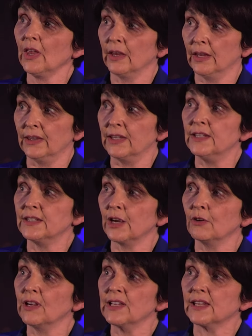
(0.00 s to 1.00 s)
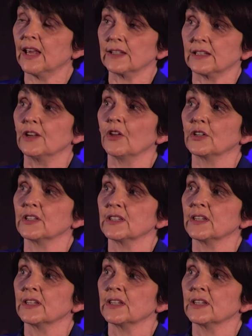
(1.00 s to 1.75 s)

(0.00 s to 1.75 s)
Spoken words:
In these areas, as in others,